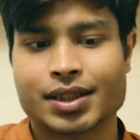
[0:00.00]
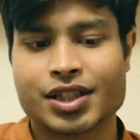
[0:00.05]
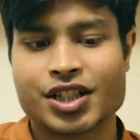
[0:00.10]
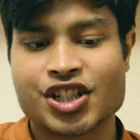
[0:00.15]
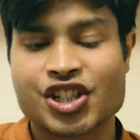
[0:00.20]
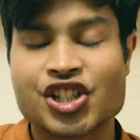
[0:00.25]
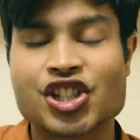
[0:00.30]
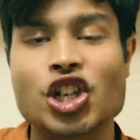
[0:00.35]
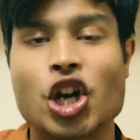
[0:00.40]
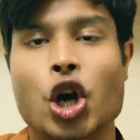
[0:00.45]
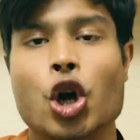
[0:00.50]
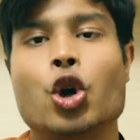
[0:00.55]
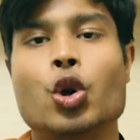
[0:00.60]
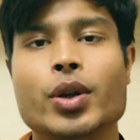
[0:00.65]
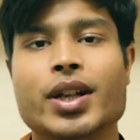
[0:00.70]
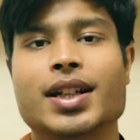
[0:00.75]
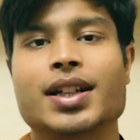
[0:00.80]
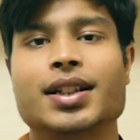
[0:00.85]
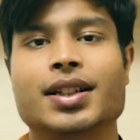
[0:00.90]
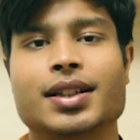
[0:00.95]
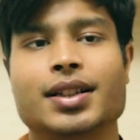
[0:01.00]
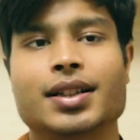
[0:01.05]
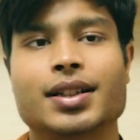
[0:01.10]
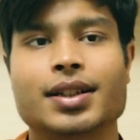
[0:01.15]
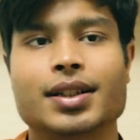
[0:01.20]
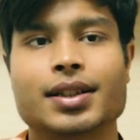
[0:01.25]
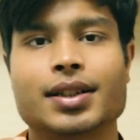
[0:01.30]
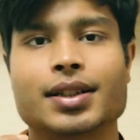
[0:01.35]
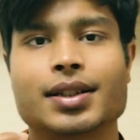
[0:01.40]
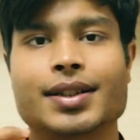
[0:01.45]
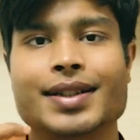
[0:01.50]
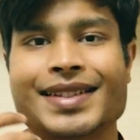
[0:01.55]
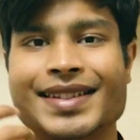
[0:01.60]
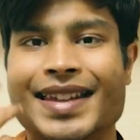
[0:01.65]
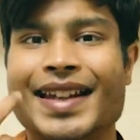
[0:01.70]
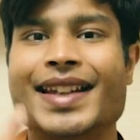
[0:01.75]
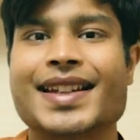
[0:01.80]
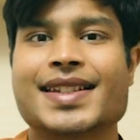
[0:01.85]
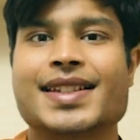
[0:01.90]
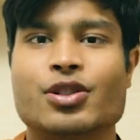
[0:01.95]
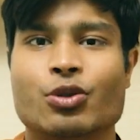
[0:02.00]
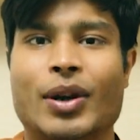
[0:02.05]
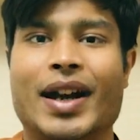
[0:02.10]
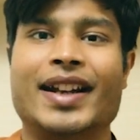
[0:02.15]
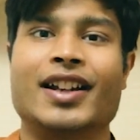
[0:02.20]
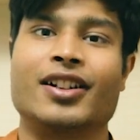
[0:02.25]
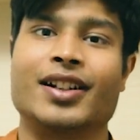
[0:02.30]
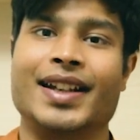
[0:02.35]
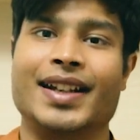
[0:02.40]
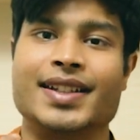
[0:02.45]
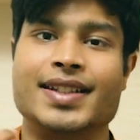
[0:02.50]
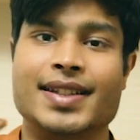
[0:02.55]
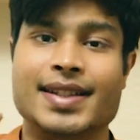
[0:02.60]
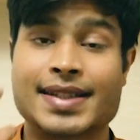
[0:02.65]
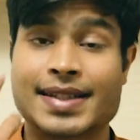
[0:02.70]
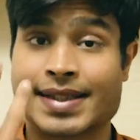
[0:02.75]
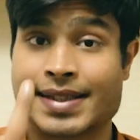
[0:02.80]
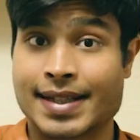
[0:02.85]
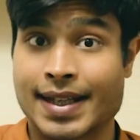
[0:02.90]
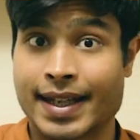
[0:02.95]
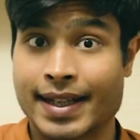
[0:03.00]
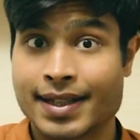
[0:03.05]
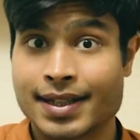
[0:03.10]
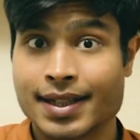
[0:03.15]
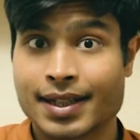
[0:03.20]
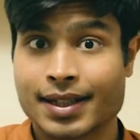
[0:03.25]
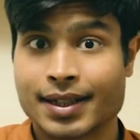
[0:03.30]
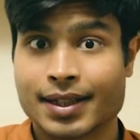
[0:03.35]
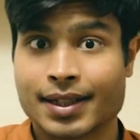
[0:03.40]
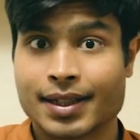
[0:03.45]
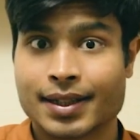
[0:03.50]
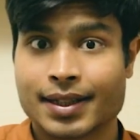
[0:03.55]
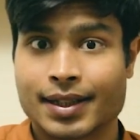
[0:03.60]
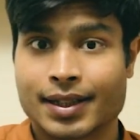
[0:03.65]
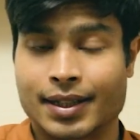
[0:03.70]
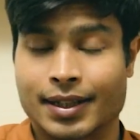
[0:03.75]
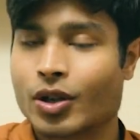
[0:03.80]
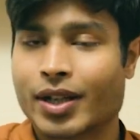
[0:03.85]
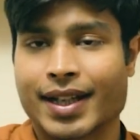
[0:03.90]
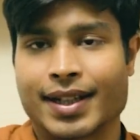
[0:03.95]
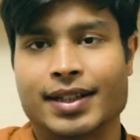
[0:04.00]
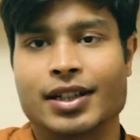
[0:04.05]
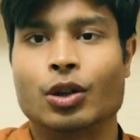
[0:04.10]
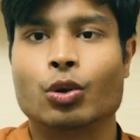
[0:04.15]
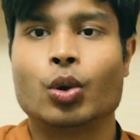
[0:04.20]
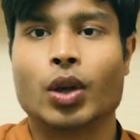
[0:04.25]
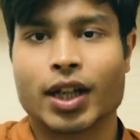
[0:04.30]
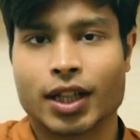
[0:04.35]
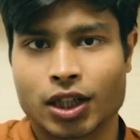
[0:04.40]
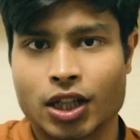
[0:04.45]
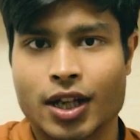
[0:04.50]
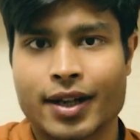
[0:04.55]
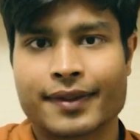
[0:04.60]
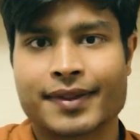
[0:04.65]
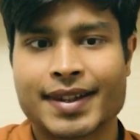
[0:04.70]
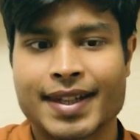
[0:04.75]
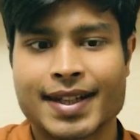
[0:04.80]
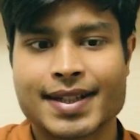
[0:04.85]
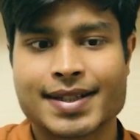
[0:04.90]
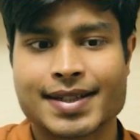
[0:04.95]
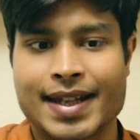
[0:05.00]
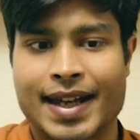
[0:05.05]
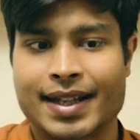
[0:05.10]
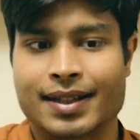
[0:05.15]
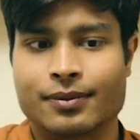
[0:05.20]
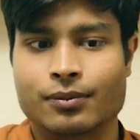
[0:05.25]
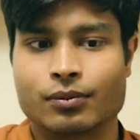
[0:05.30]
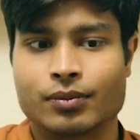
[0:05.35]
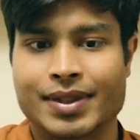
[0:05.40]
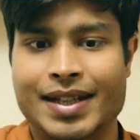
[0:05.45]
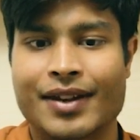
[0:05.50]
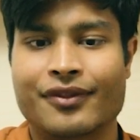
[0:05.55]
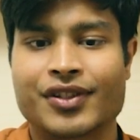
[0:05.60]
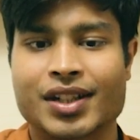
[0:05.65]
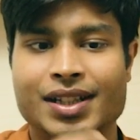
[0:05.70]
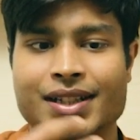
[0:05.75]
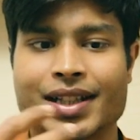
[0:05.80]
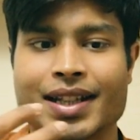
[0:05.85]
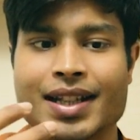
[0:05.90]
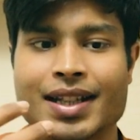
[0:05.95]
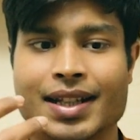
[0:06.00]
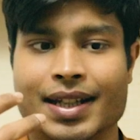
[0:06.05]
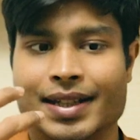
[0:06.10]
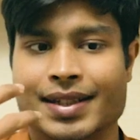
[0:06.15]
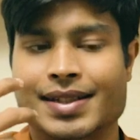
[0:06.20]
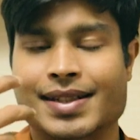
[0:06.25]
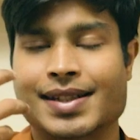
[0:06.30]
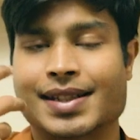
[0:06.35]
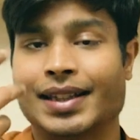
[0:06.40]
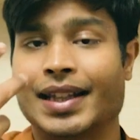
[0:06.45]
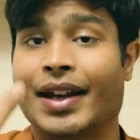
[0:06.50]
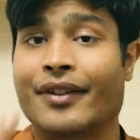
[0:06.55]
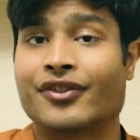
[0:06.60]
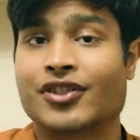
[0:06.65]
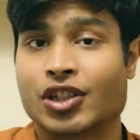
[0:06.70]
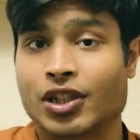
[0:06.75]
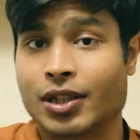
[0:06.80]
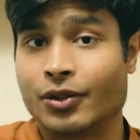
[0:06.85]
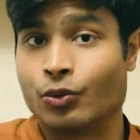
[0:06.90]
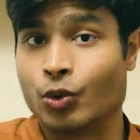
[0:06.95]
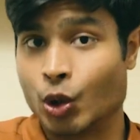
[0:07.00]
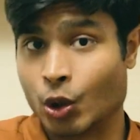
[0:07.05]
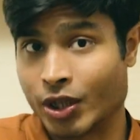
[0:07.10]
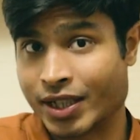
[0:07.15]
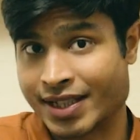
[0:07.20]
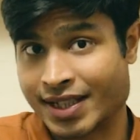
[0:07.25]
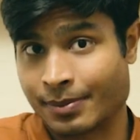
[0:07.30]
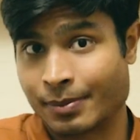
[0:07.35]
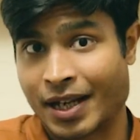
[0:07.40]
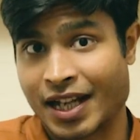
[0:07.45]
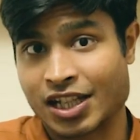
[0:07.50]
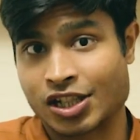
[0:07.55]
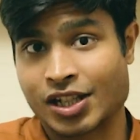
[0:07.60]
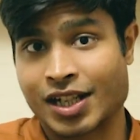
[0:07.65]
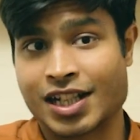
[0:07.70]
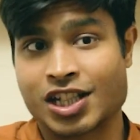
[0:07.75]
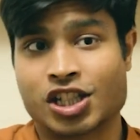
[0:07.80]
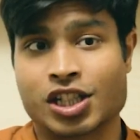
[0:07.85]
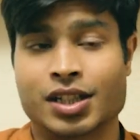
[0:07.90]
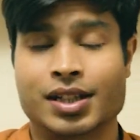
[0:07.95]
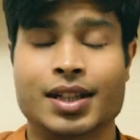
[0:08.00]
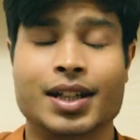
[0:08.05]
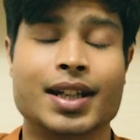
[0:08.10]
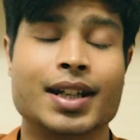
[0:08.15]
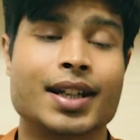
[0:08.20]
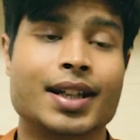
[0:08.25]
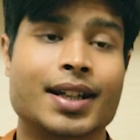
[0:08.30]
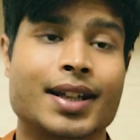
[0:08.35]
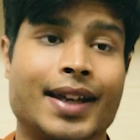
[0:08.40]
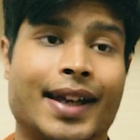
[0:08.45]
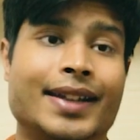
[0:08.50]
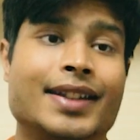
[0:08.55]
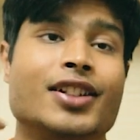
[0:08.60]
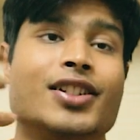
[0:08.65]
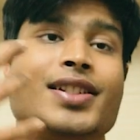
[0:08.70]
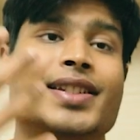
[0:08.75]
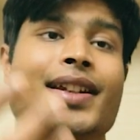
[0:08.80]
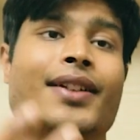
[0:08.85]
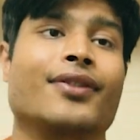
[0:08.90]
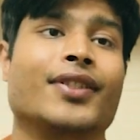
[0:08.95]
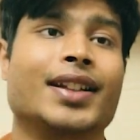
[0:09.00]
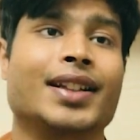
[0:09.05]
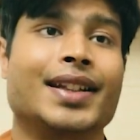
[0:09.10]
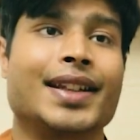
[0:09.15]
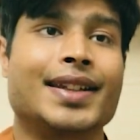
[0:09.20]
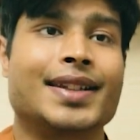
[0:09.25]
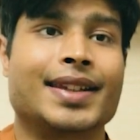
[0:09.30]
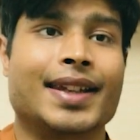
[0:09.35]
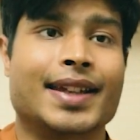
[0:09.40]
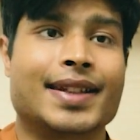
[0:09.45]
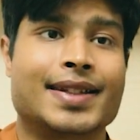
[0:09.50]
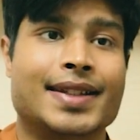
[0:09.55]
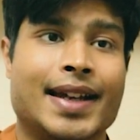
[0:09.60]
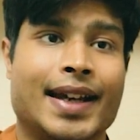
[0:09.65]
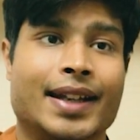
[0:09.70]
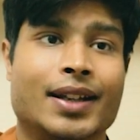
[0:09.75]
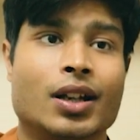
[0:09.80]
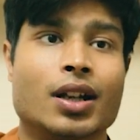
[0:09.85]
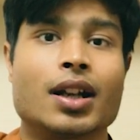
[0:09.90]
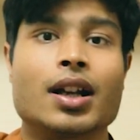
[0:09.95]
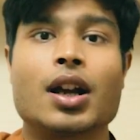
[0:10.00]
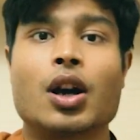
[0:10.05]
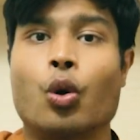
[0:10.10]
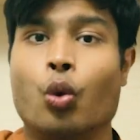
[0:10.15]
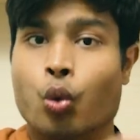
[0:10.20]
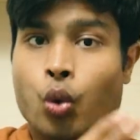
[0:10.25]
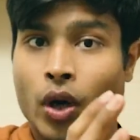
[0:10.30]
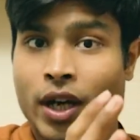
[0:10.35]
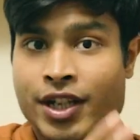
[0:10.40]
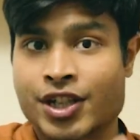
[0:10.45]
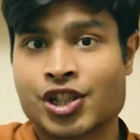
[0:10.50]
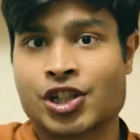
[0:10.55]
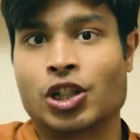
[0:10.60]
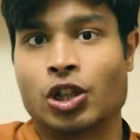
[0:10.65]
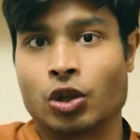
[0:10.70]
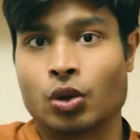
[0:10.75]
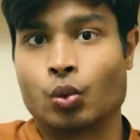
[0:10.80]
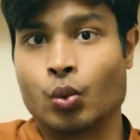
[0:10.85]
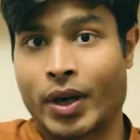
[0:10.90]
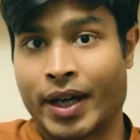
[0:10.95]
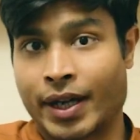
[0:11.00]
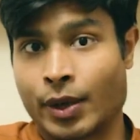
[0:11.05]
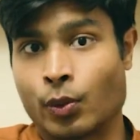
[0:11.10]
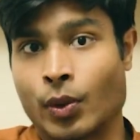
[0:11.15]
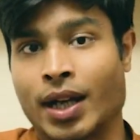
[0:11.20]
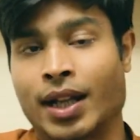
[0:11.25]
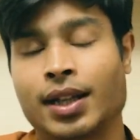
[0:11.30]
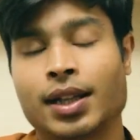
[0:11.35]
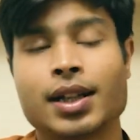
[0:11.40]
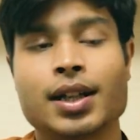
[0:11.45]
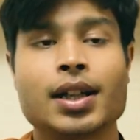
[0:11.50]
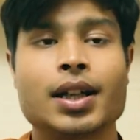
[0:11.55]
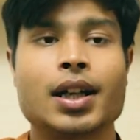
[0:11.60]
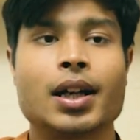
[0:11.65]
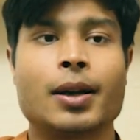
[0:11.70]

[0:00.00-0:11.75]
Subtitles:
showed things rather than just said. Okay, there were a lot of things that definitely it's left to the viewer's imagination, and there's definitely things that were shown very well,